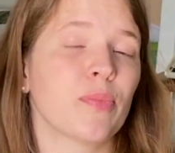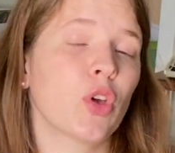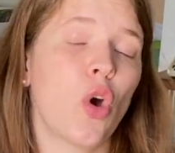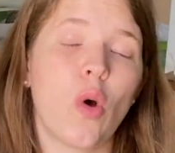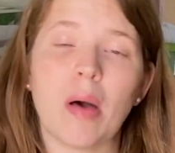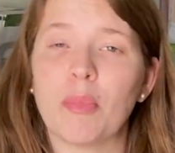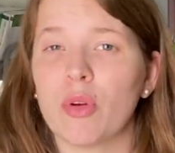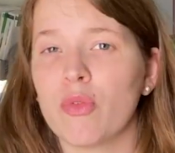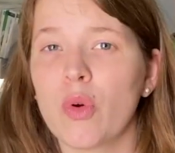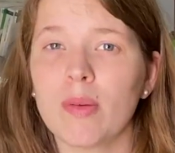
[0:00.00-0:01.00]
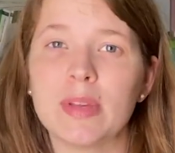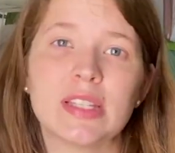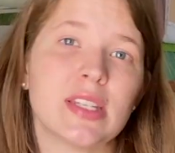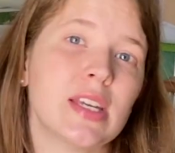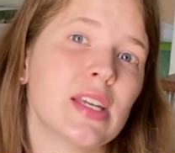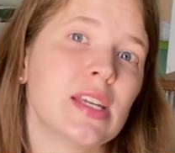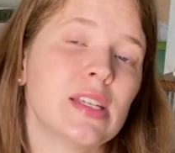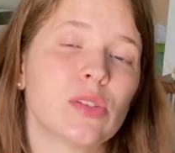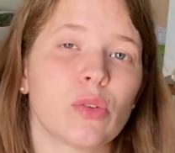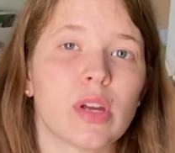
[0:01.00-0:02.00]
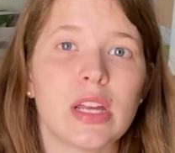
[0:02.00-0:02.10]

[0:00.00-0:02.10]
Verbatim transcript: co-op performances or